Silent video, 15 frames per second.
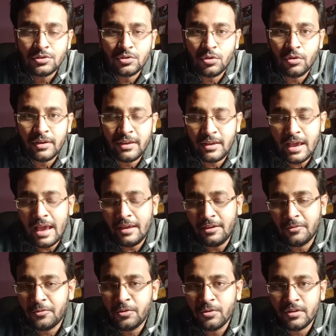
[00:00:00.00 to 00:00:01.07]
So
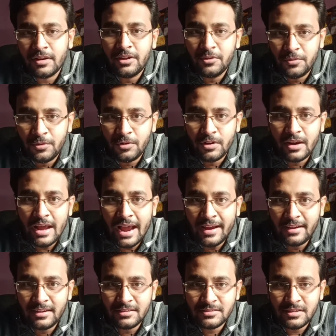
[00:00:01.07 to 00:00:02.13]
if your
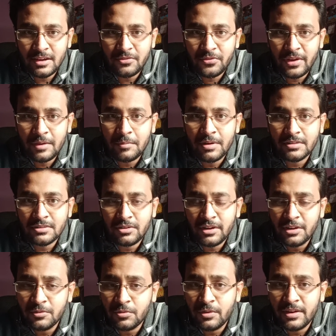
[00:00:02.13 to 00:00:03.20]
guide is famous
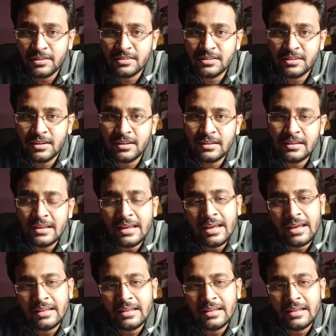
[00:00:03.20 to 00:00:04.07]
or influential,